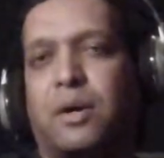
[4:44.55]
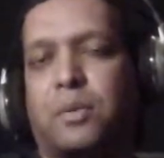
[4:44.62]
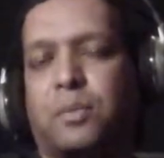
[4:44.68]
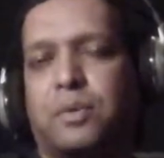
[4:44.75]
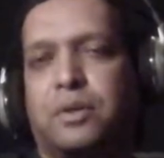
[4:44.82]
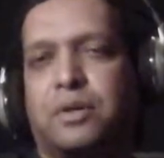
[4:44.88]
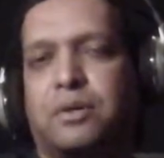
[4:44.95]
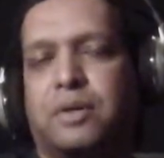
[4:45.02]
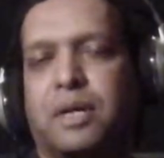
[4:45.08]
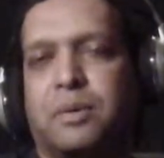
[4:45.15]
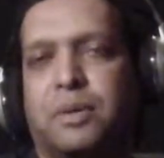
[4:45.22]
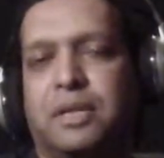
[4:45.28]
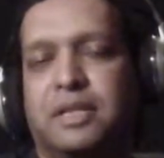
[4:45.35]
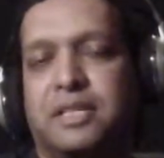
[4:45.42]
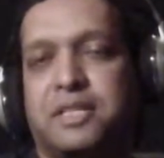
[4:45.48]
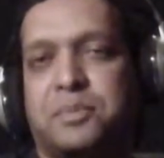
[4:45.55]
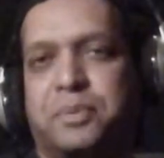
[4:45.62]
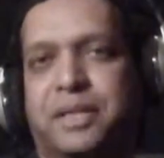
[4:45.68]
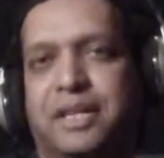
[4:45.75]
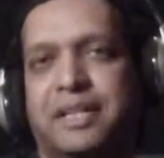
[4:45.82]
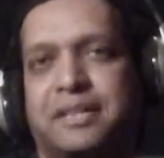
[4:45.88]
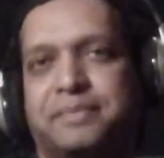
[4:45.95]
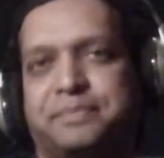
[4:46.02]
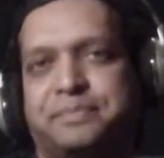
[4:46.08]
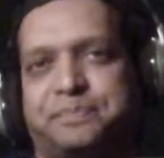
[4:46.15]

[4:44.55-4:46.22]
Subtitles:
Real quick one this week.